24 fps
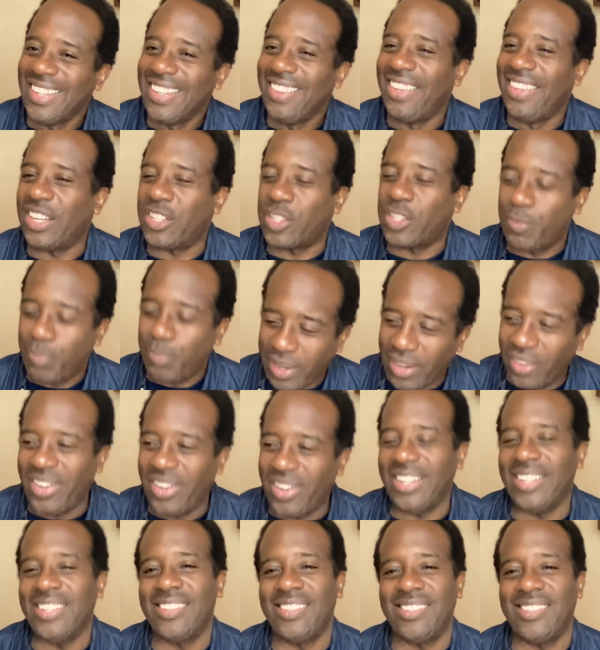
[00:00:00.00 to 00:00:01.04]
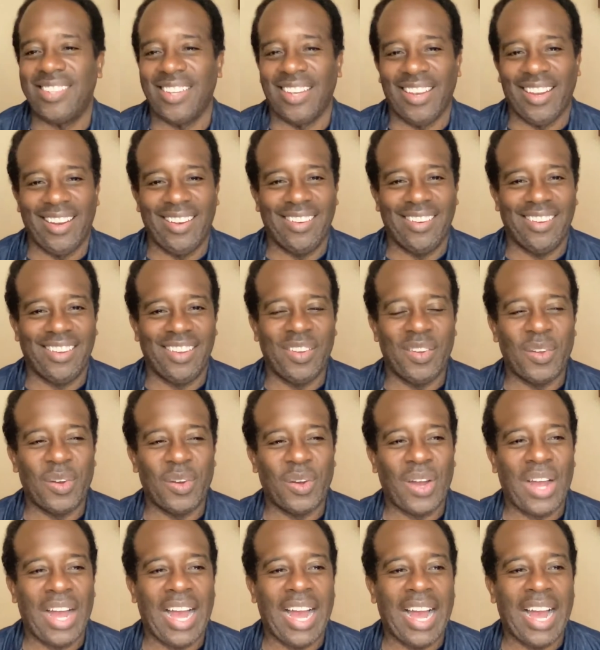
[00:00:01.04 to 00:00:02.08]
the experience and
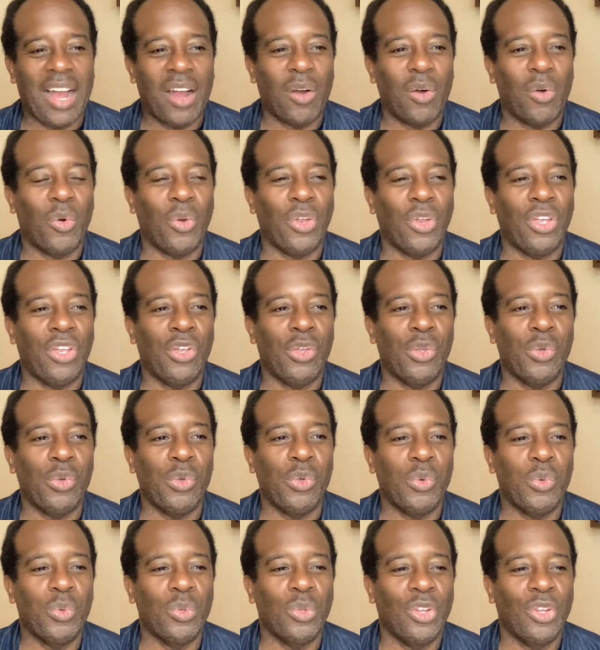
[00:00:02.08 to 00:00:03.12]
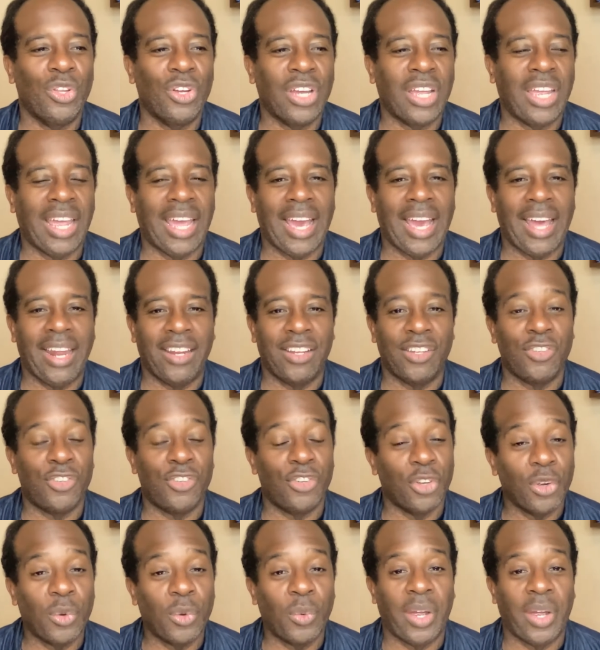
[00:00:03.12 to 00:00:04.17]
how you look at it is
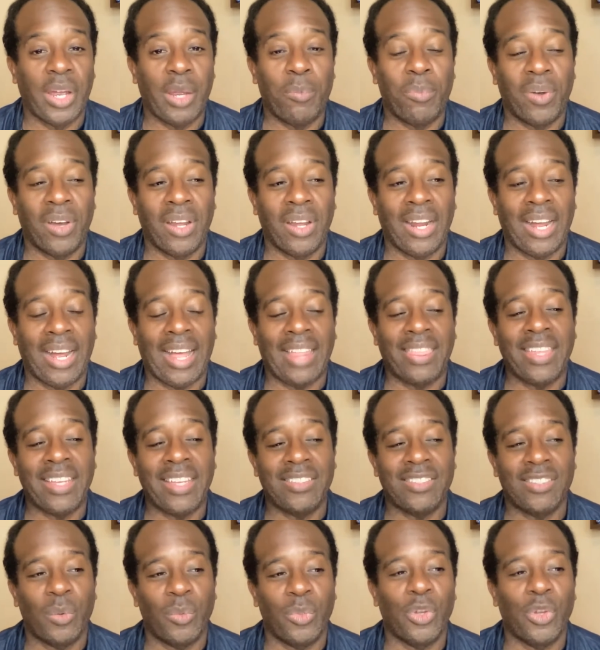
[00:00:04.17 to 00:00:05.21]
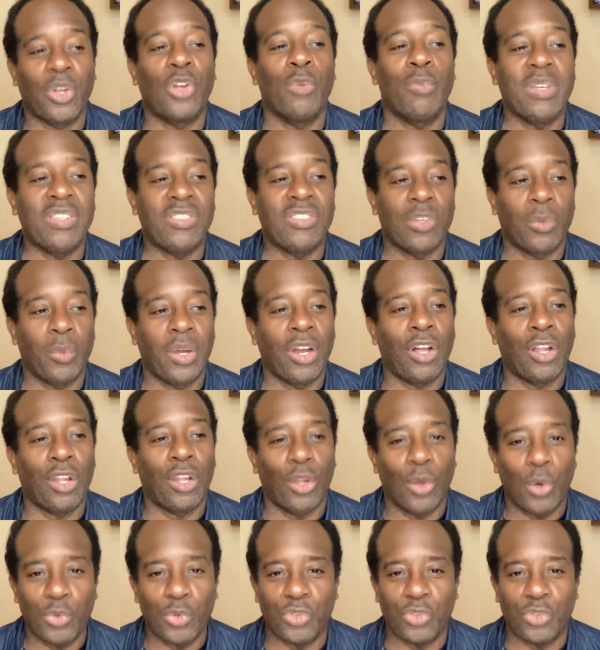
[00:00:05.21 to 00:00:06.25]
your way, but I think there could be someone
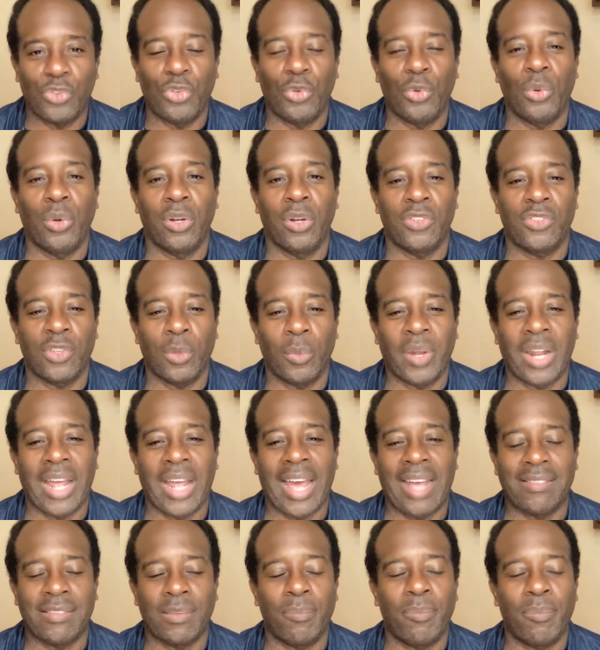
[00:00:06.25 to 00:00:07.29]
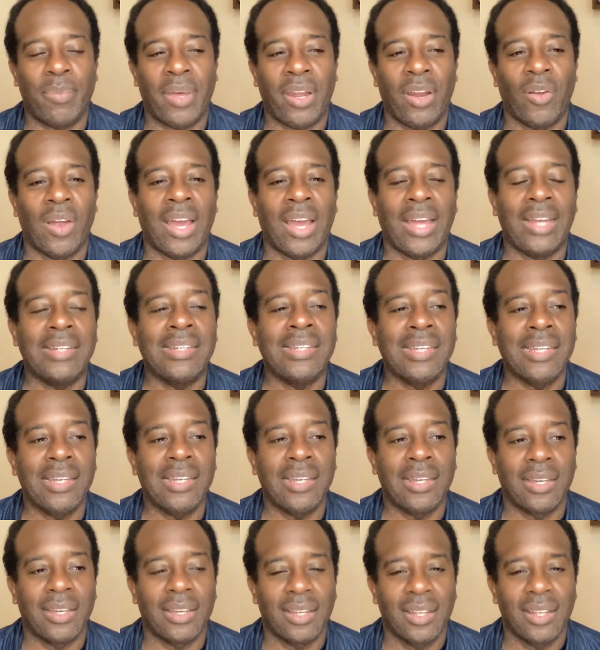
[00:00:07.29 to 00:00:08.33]
closer to it, or someone has a better
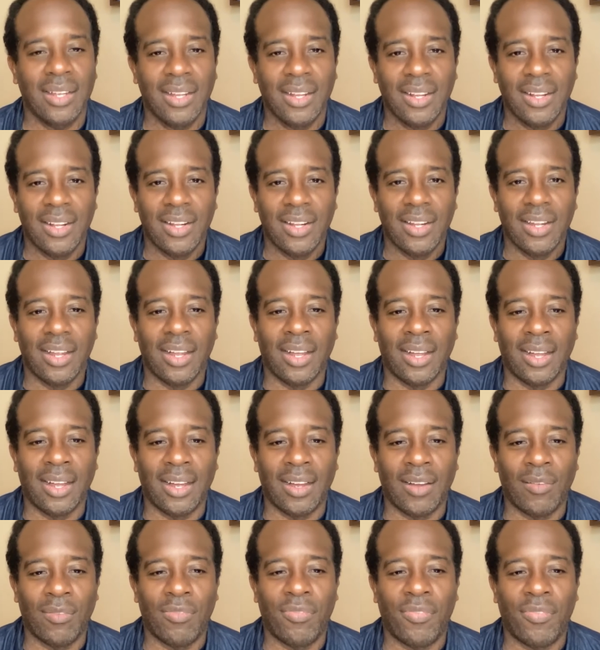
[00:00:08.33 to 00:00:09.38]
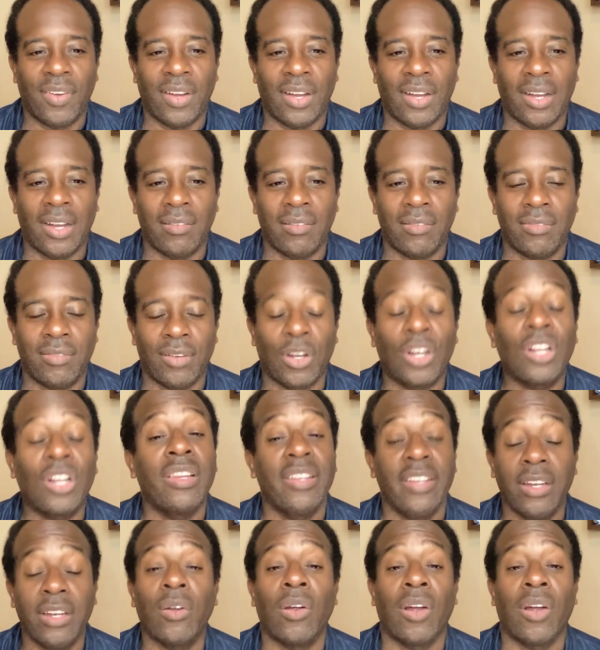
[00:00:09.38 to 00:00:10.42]
idea of a
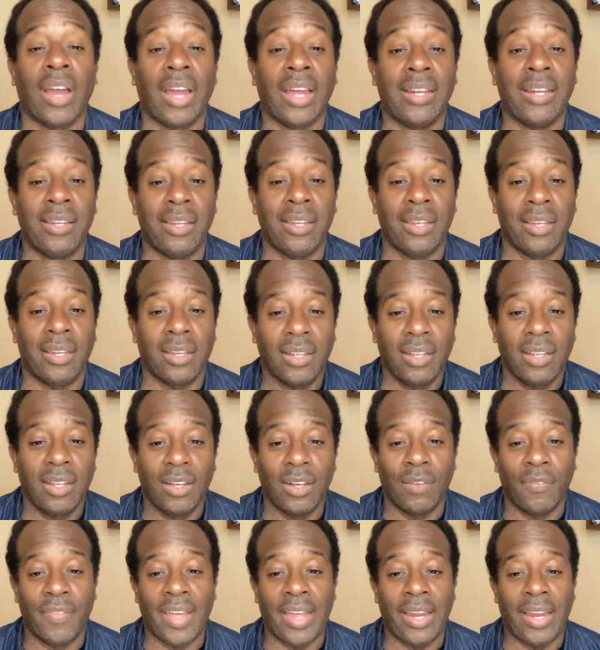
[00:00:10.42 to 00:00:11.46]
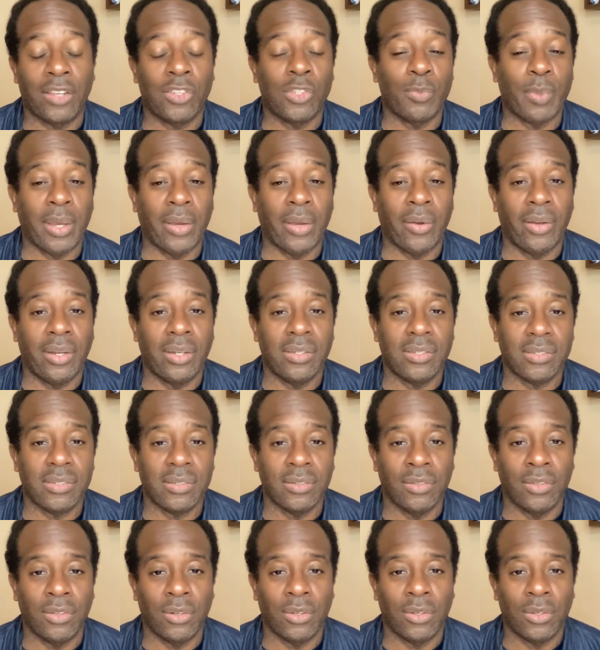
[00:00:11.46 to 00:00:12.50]
clear idea of that experience,
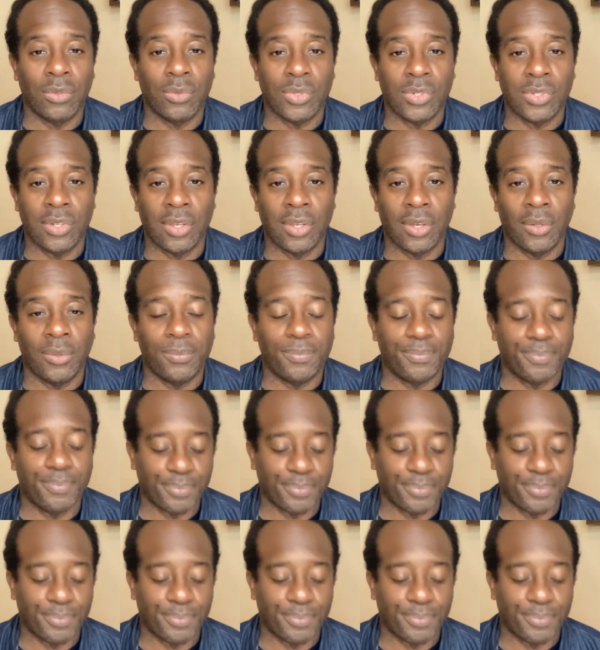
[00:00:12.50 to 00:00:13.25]
so